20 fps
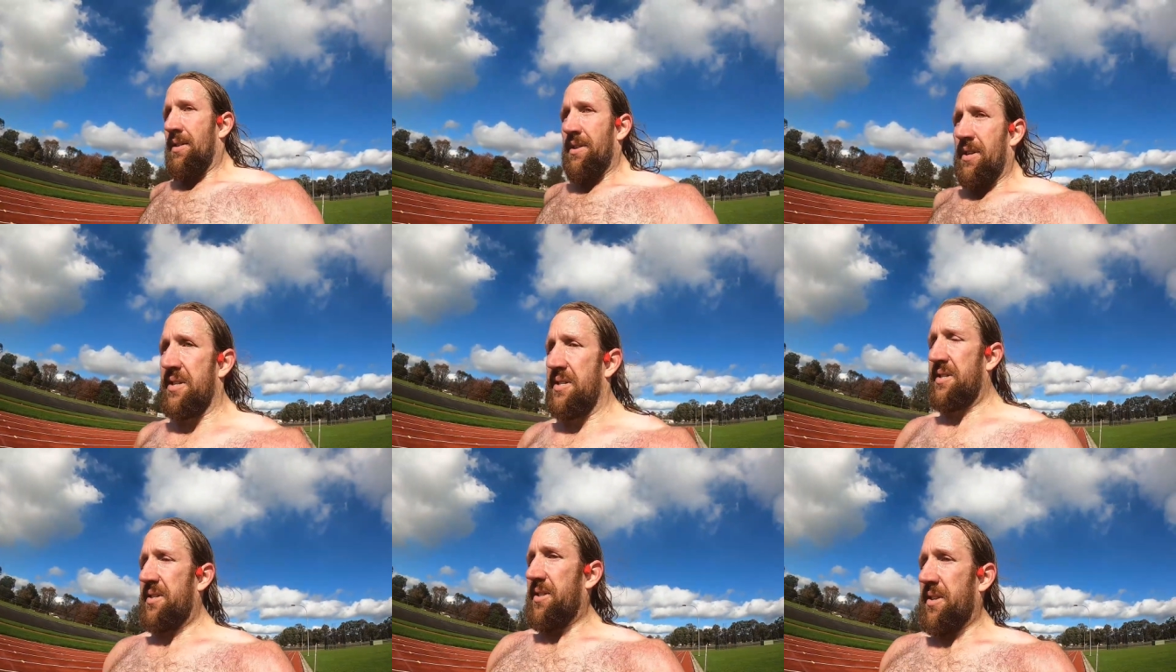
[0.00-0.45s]

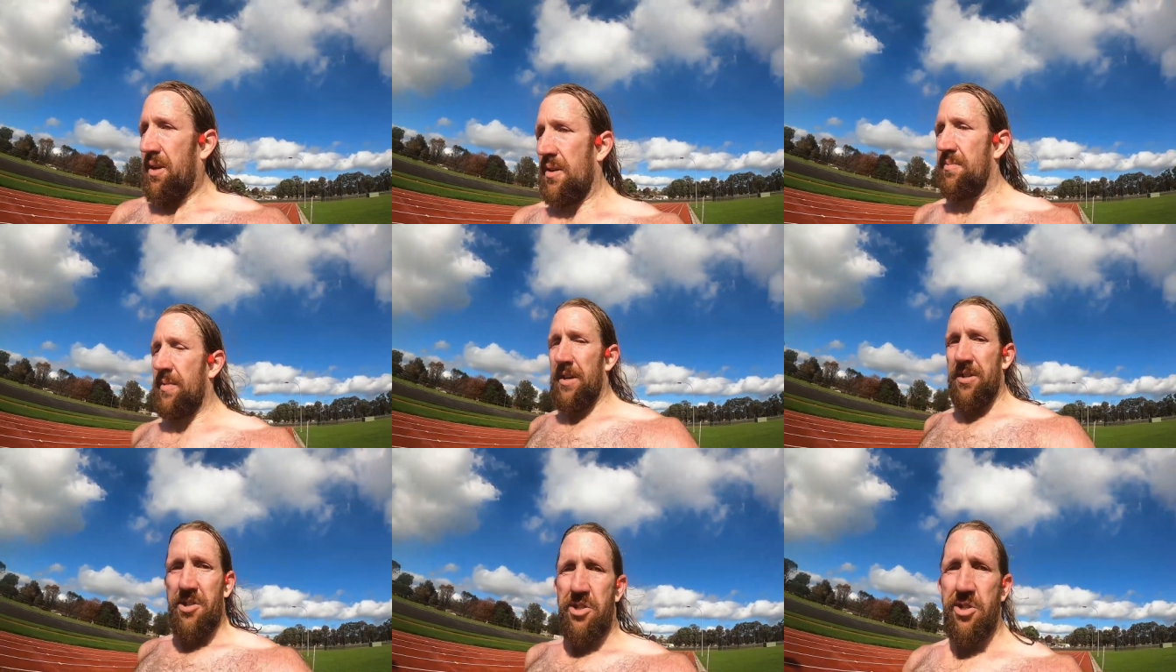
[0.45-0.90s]
there's
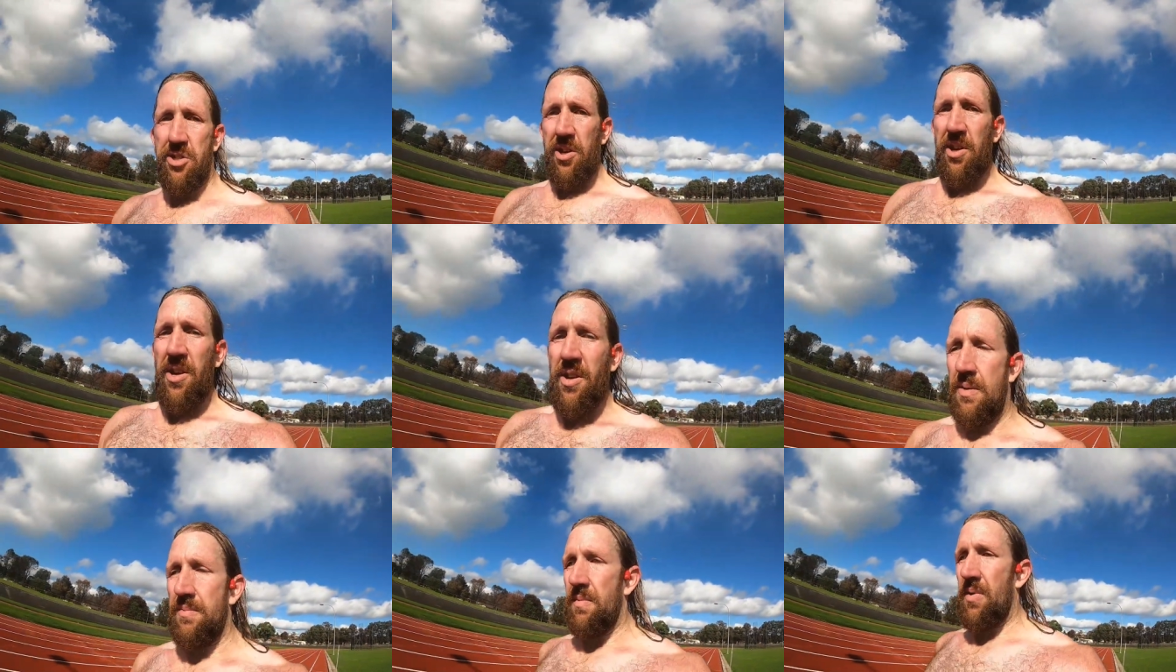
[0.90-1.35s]
so much
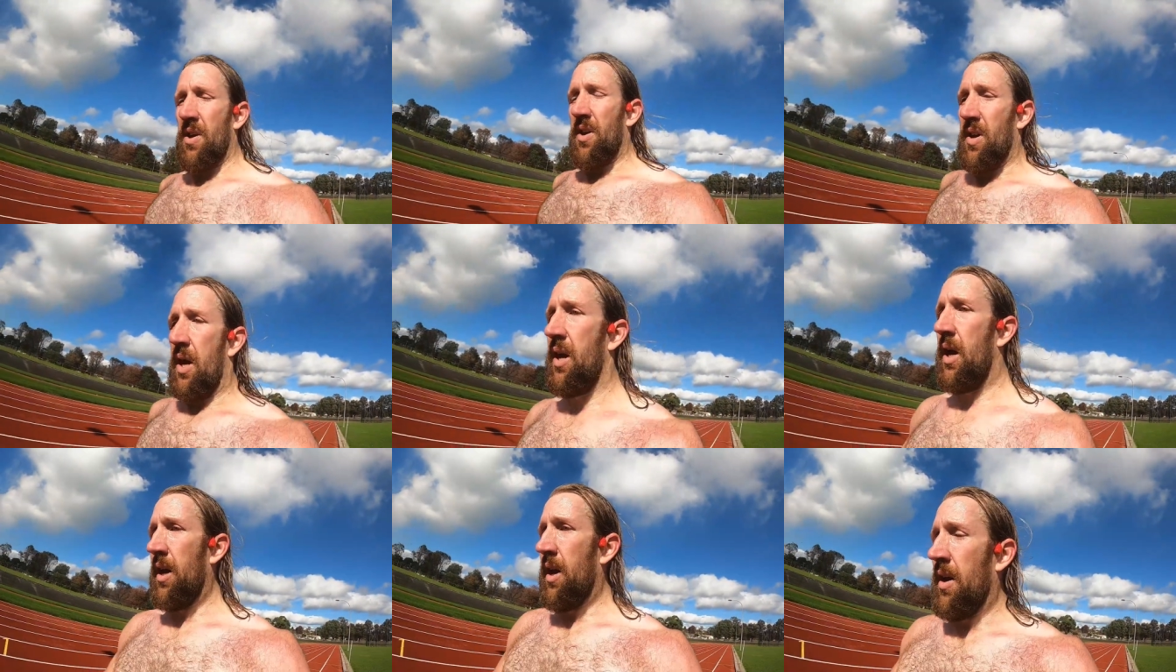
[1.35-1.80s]
time
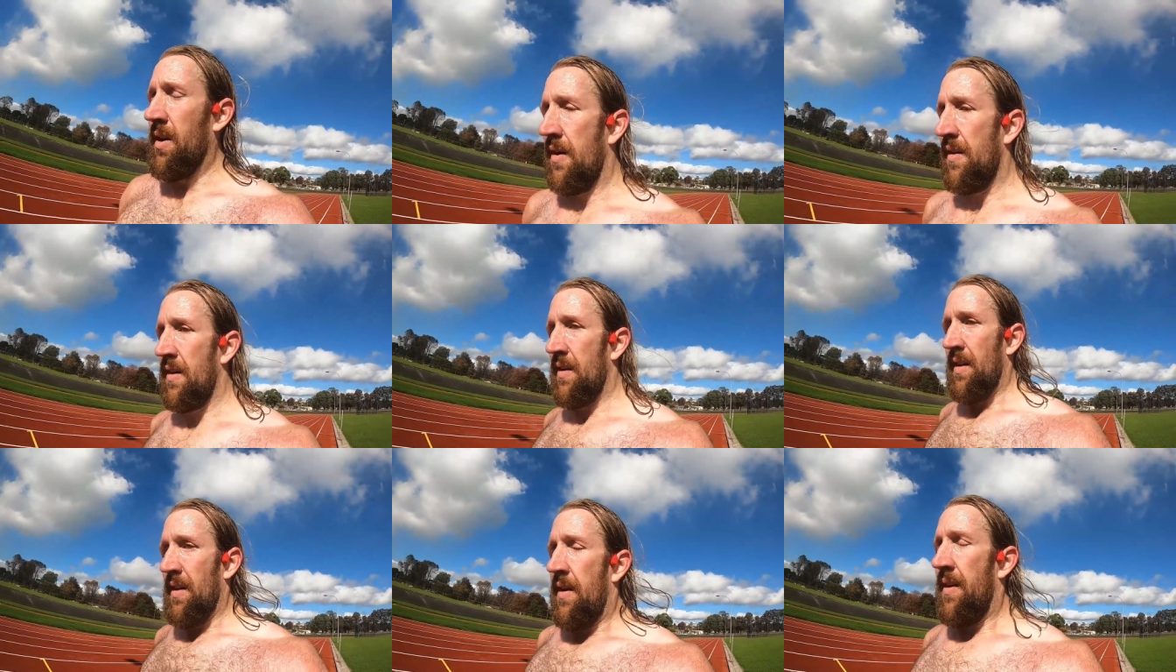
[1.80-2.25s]

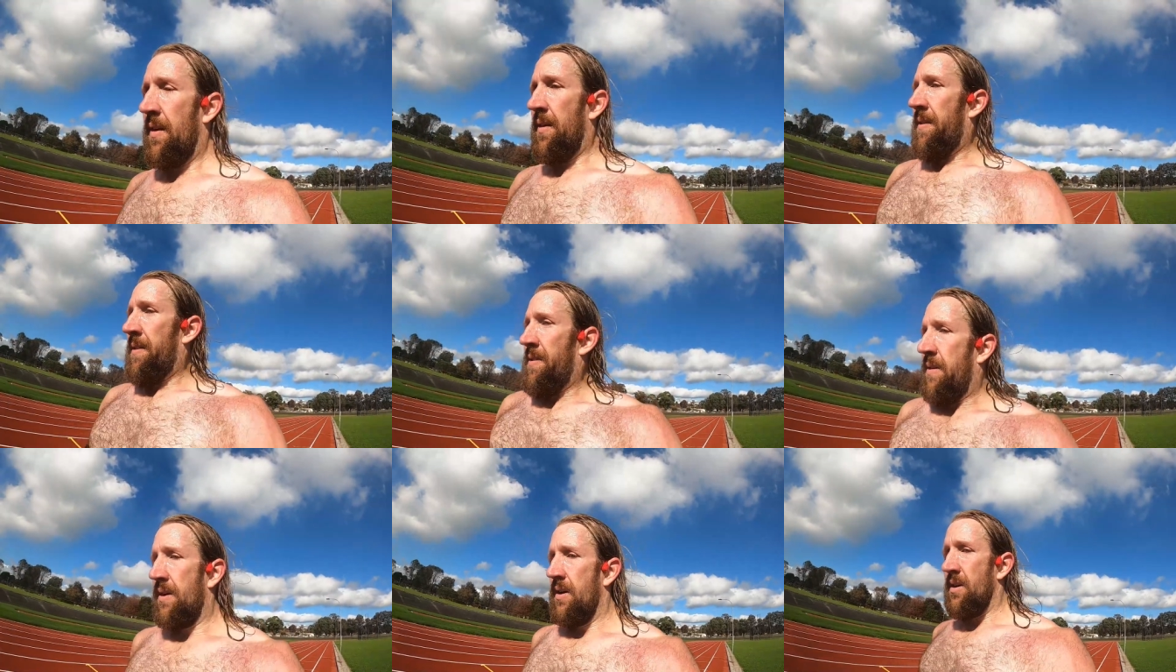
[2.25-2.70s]

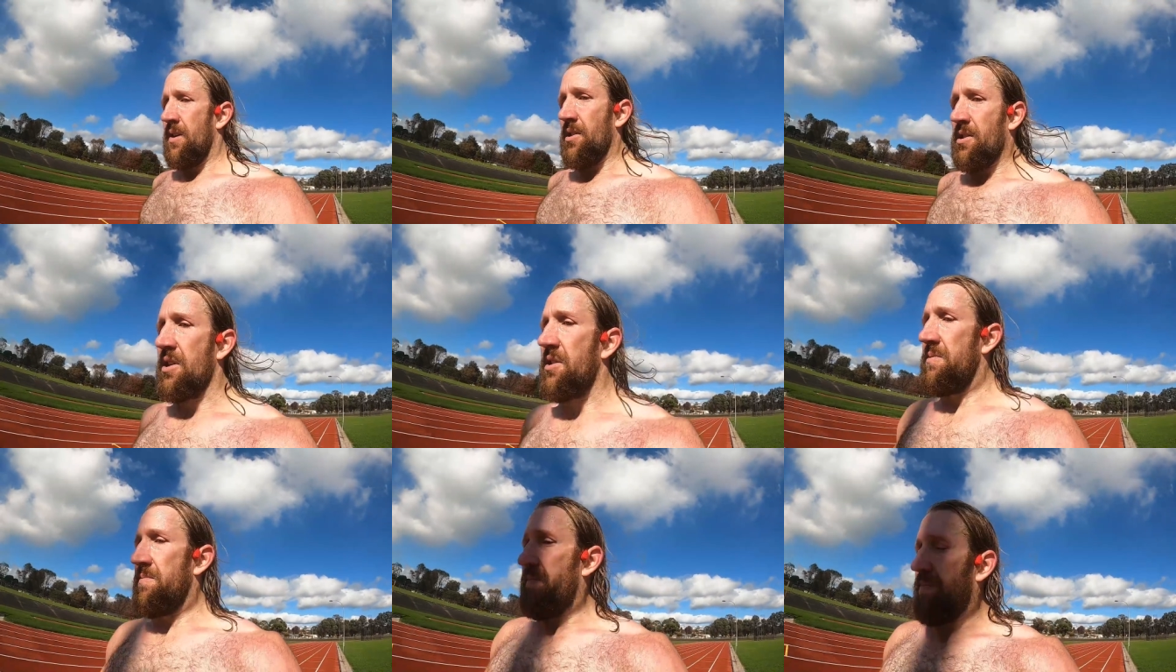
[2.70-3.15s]

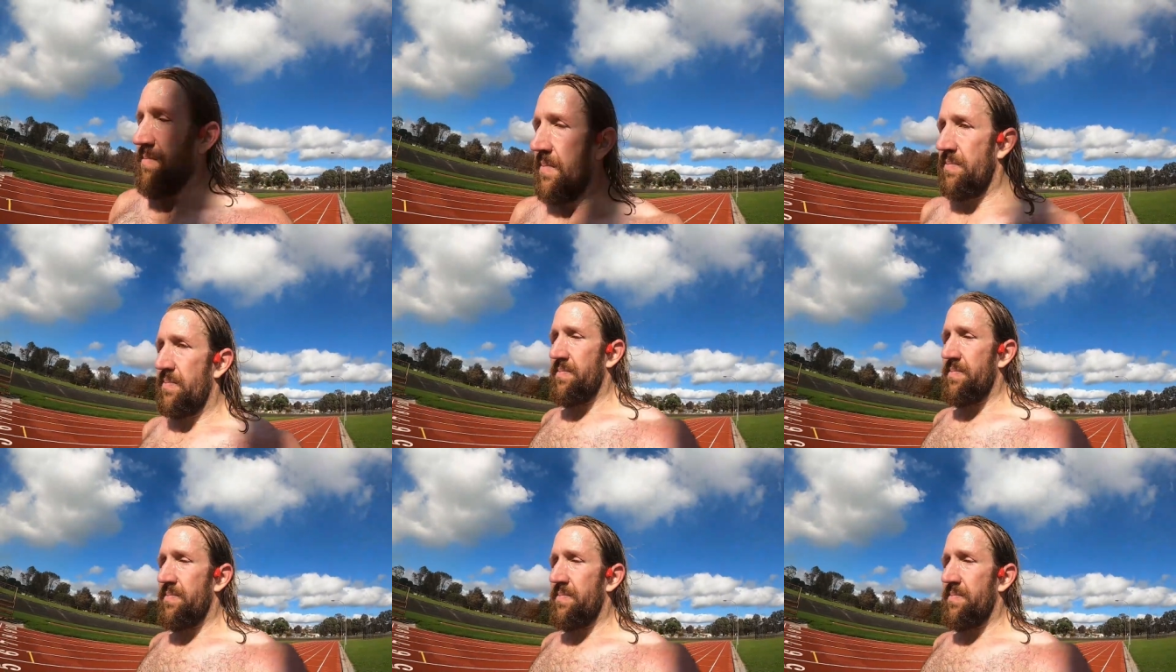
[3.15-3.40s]
you could